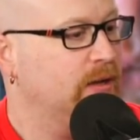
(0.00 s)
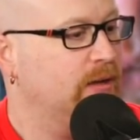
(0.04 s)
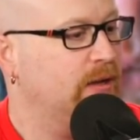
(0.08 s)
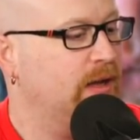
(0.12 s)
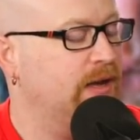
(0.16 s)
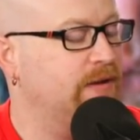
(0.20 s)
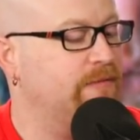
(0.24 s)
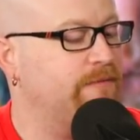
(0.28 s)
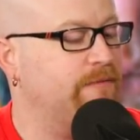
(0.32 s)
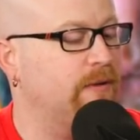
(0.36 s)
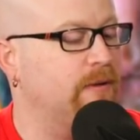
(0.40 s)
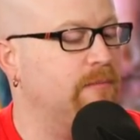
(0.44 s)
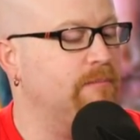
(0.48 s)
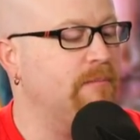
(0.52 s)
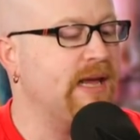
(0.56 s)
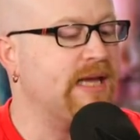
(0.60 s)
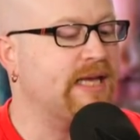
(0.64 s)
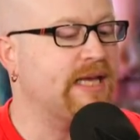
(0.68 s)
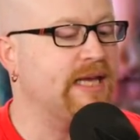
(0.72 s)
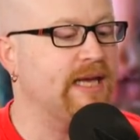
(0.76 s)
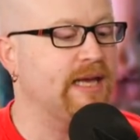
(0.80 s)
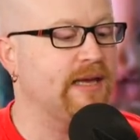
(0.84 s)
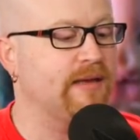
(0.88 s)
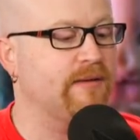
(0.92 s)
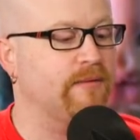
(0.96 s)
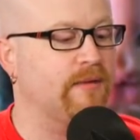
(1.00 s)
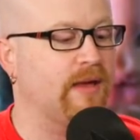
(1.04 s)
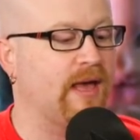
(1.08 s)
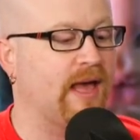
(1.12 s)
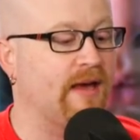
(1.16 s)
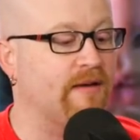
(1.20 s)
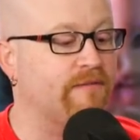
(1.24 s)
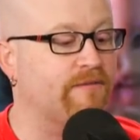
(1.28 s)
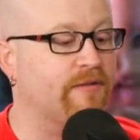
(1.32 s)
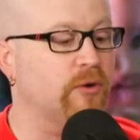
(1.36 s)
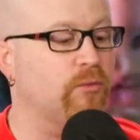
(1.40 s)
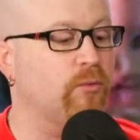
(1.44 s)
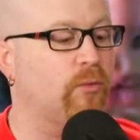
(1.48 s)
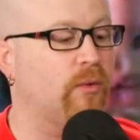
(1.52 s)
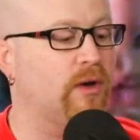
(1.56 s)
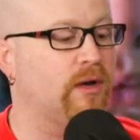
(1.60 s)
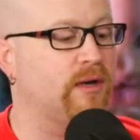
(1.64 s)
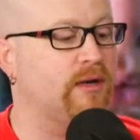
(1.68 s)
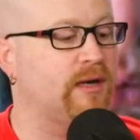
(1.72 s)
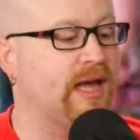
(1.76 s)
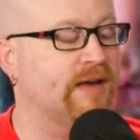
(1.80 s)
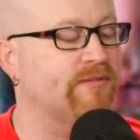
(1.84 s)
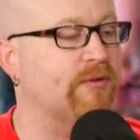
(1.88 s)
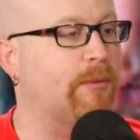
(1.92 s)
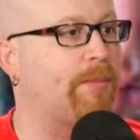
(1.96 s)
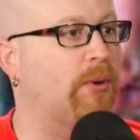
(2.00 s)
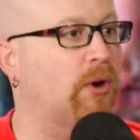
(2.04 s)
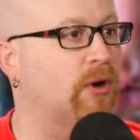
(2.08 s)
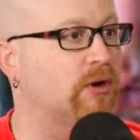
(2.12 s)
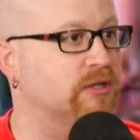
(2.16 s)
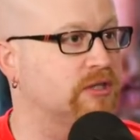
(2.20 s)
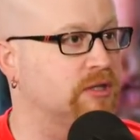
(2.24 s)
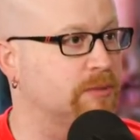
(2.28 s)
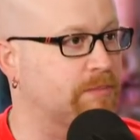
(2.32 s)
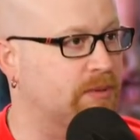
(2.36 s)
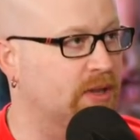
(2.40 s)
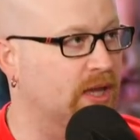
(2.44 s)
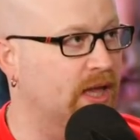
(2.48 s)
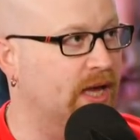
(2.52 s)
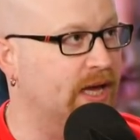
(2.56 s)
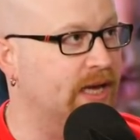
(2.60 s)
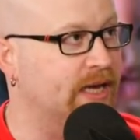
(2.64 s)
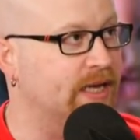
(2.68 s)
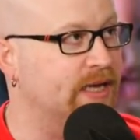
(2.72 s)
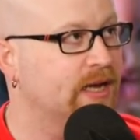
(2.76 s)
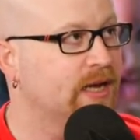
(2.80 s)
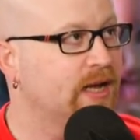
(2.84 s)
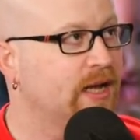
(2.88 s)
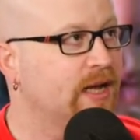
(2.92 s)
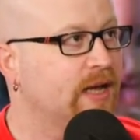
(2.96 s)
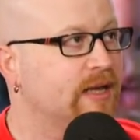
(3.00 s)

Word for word: and and making everyone have a part to play